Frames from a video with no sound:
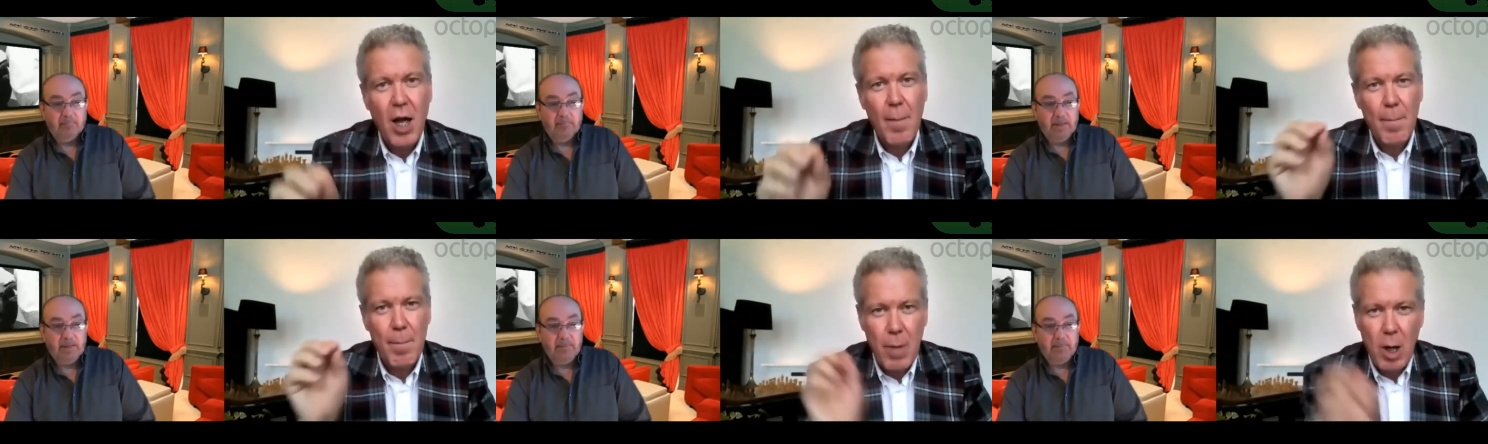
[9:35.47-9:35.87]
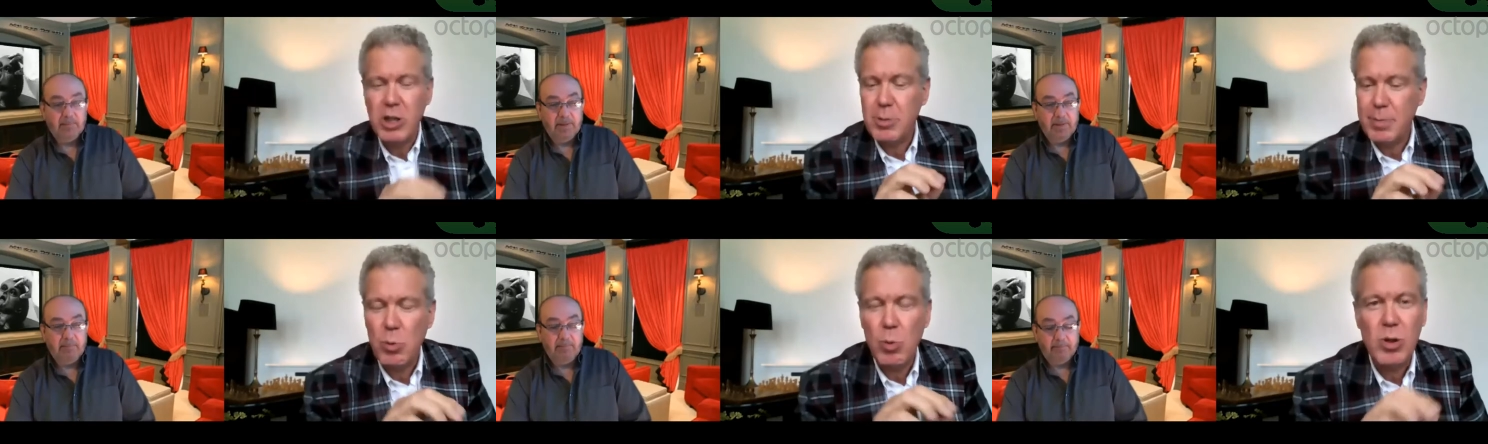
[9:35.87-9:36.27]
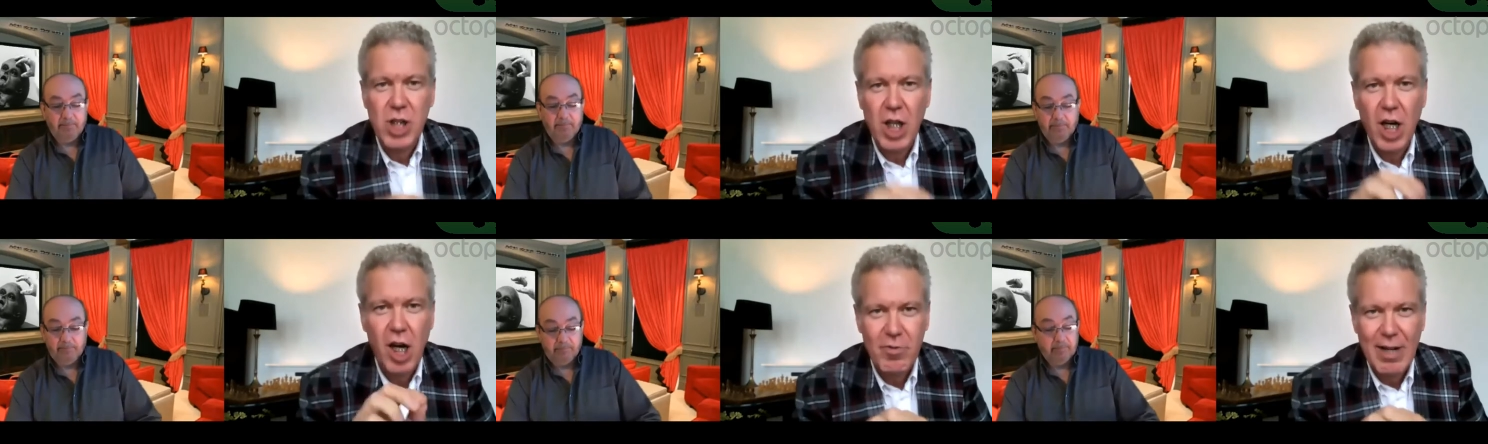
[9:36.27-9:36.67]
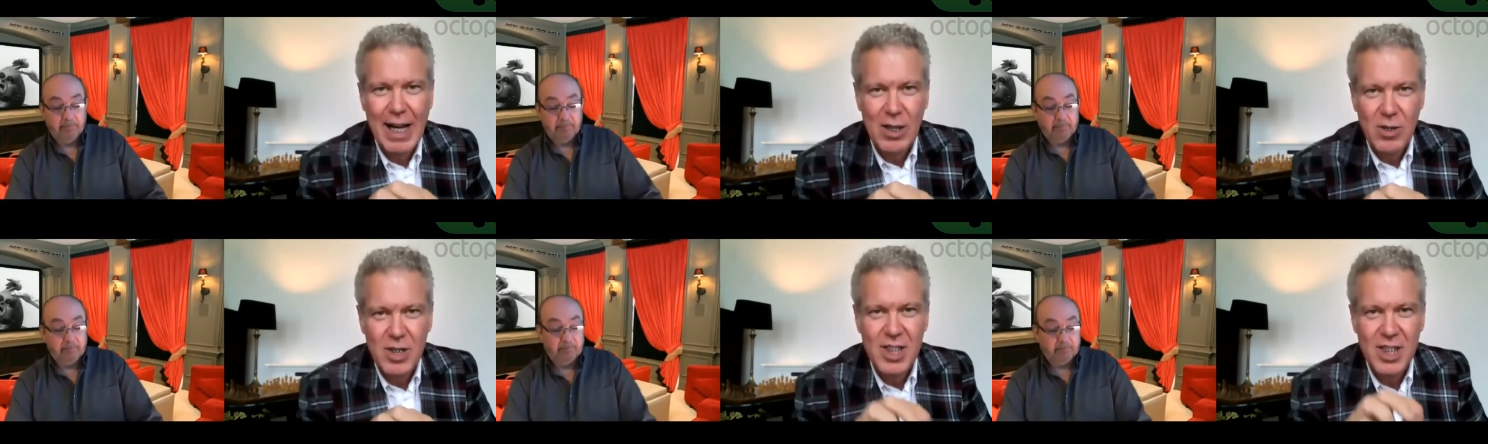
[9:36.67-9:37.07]
Speaker 1: most people will turn
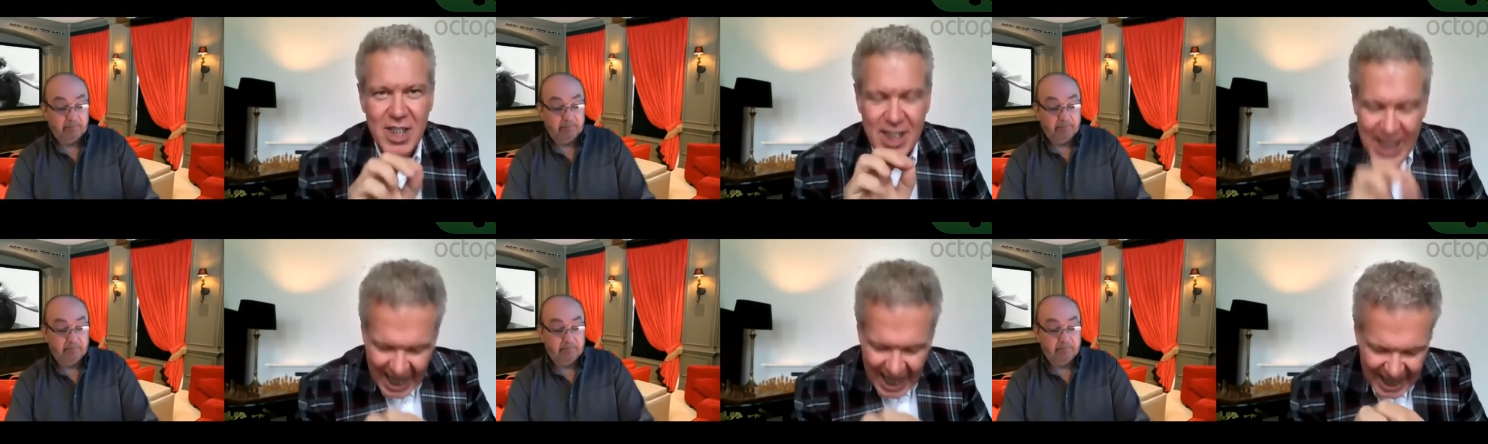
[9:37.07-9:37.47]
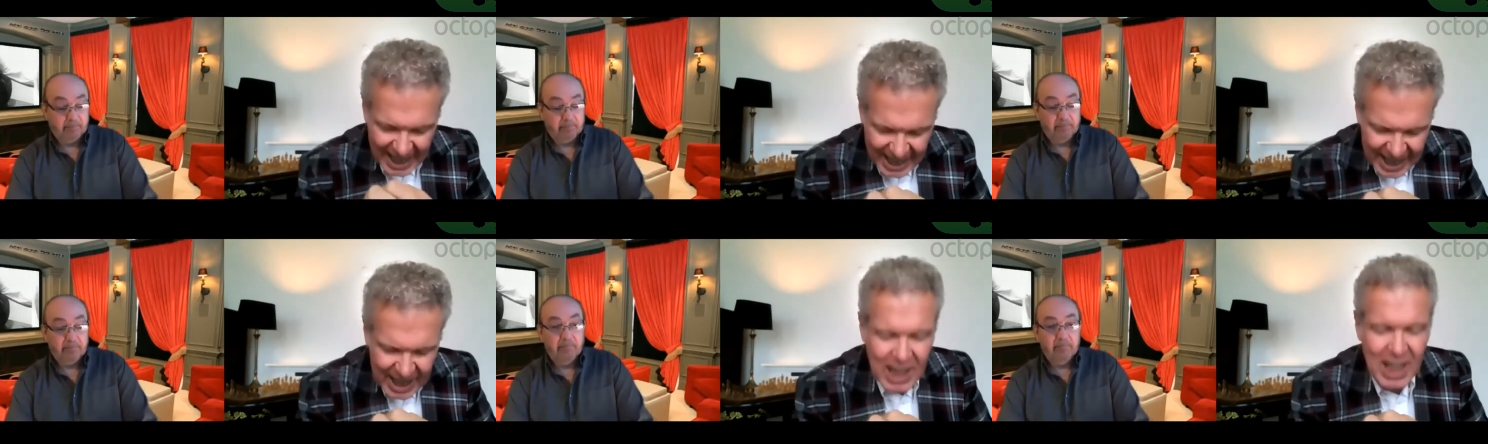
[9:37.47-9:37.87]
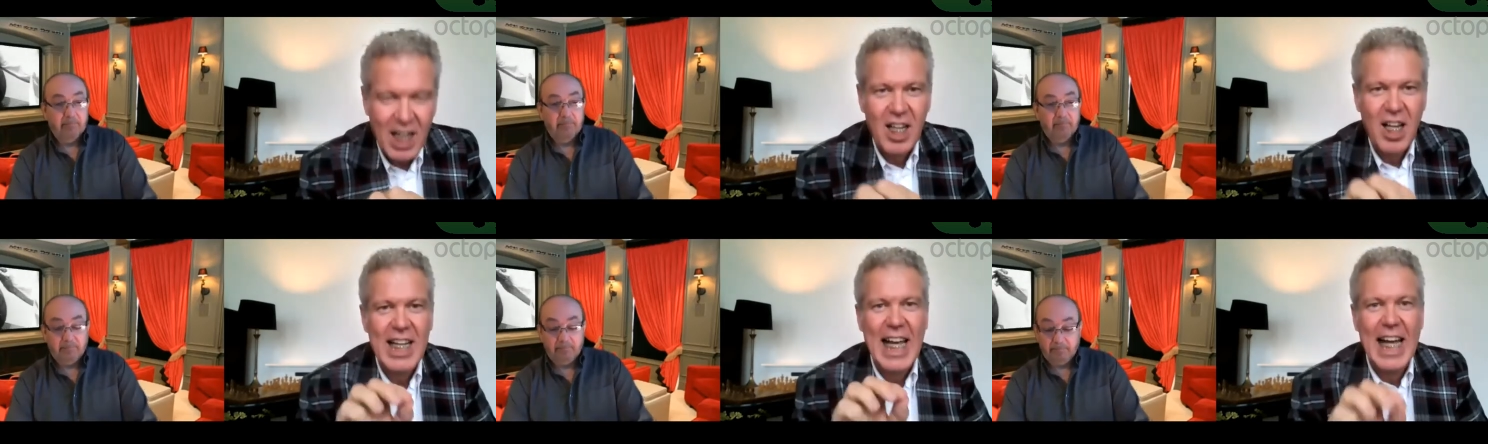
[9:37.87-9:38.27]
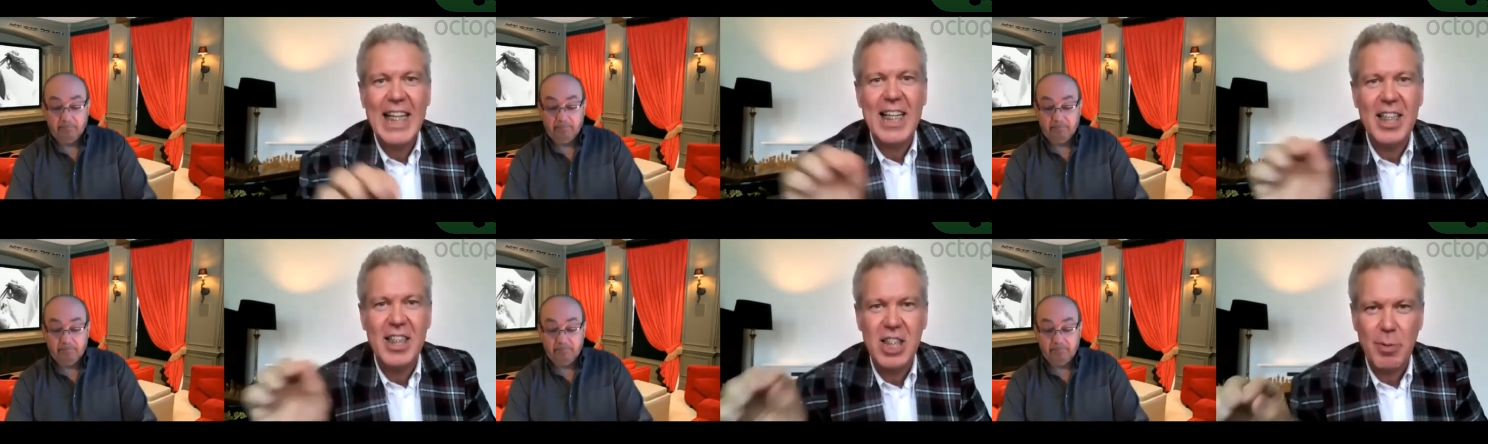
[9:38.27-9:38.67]
around and say, like any
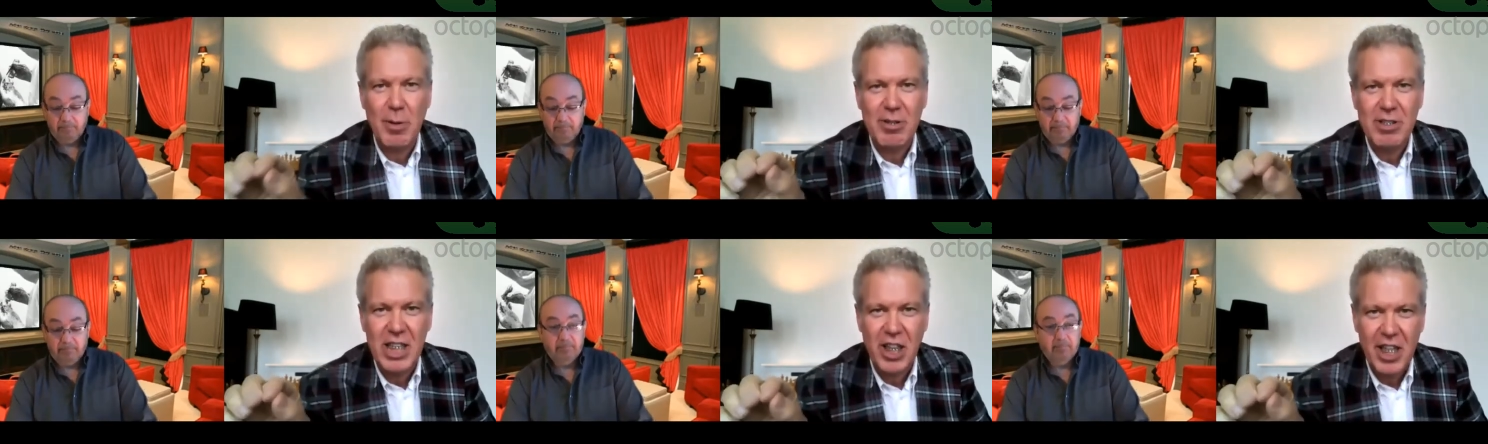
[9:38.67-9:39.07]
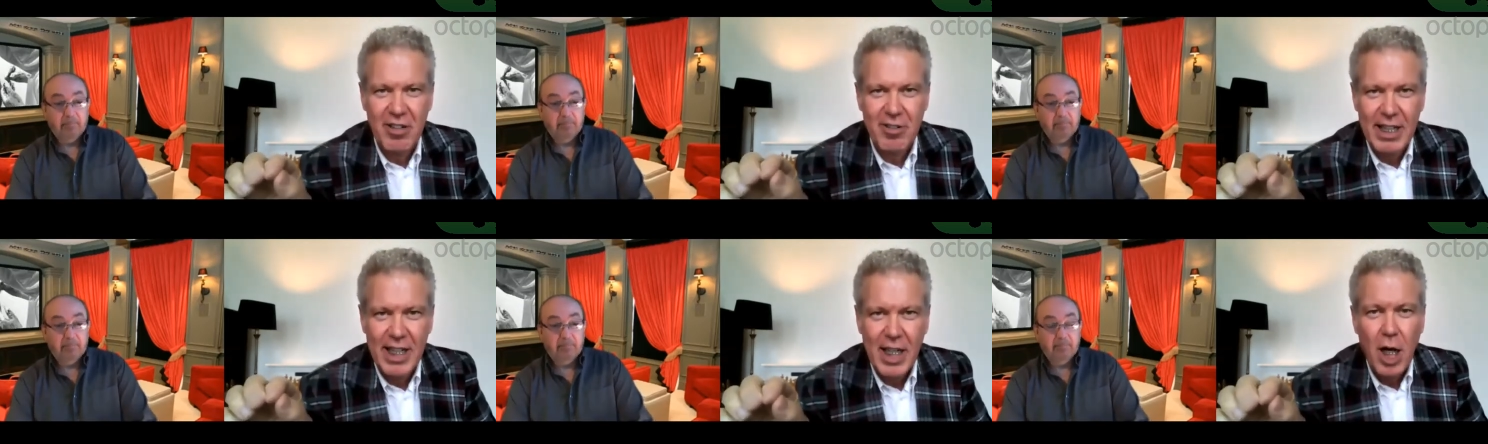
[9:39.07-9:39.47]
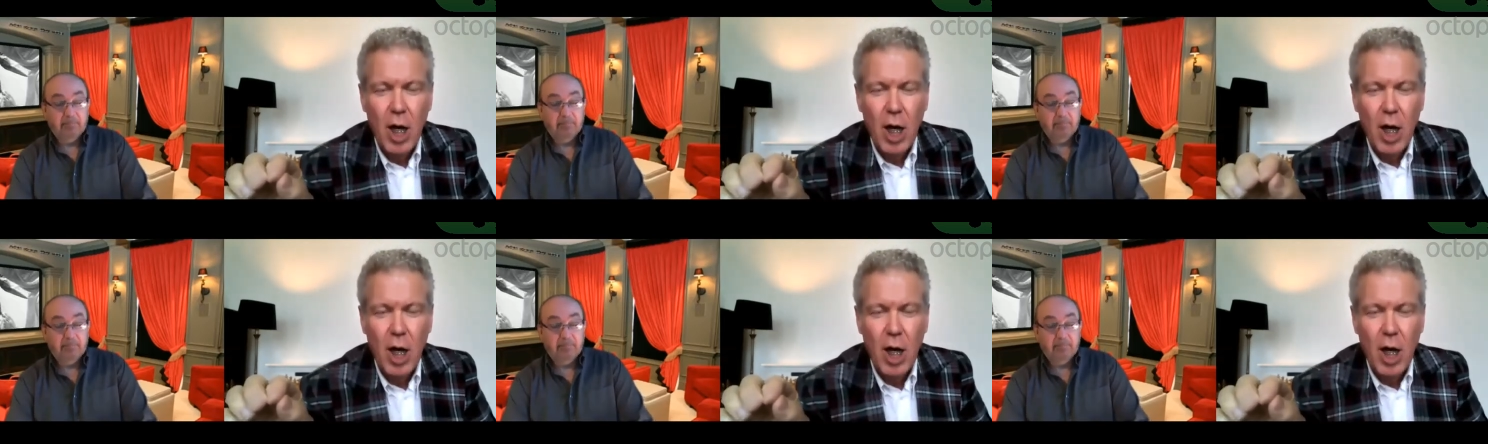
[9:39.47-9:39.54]
conspiracy theory,